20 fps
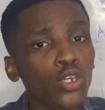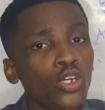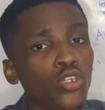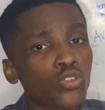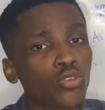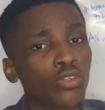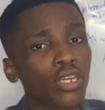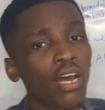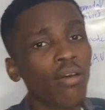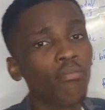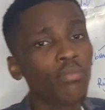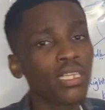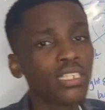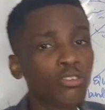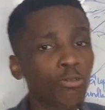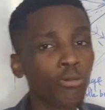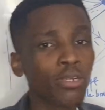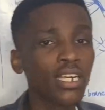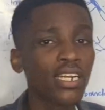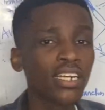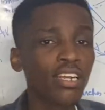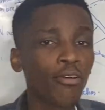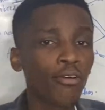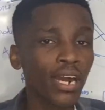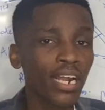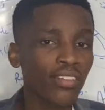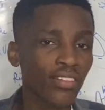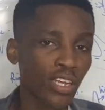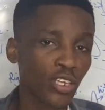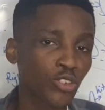So that means within the
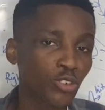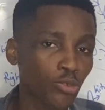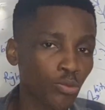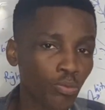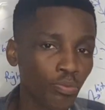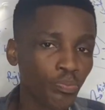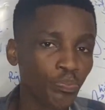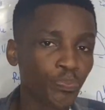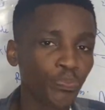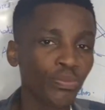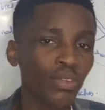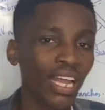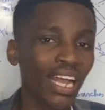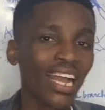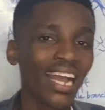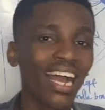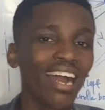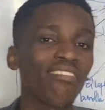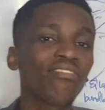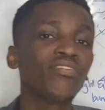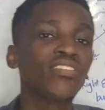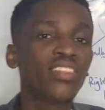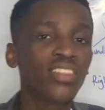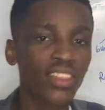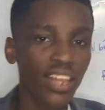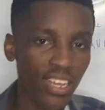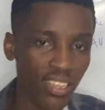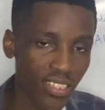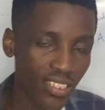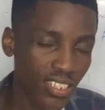right atrium, I have
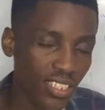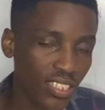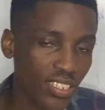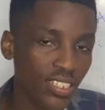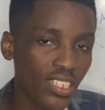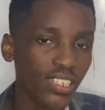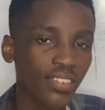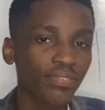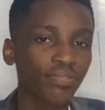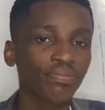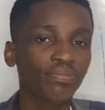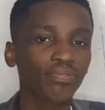this